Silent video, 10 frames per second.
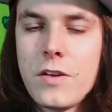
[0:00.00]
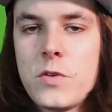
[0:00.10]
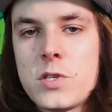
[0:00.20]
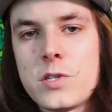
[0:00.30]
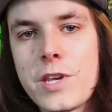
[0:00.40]
If
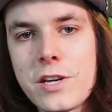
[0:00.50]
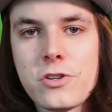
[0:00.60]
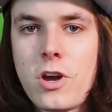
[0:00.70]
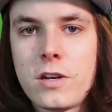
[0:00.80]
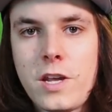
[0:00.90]
it's a
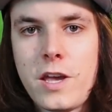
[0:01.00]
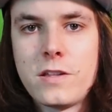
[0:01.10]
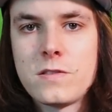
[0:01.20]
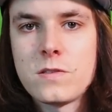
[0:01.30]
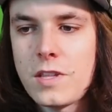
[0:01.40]
TikTok
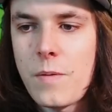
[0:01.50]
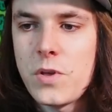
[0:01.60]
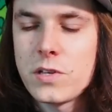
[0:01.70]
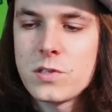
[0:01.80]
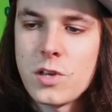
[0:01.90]
dance, that
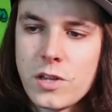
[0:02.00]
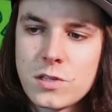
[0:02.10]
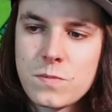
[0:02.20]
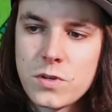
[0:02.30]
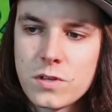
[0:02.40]
makes
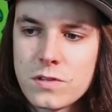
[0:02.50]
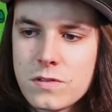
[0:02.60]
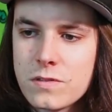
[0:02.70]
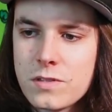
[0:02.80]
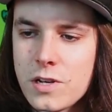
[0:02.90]
sense
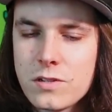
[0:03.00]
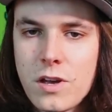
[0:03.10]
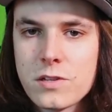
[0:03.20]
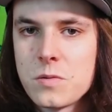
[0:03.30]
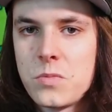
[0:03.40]
because
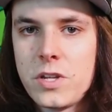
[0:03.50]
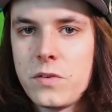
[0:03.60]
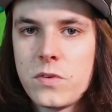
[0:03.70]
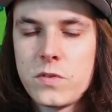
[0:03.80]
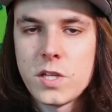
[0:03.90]
TikToks can be
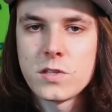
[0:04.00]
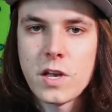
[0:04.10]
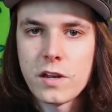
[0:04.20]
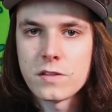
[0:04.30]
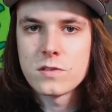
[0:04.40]
like 15 seconds.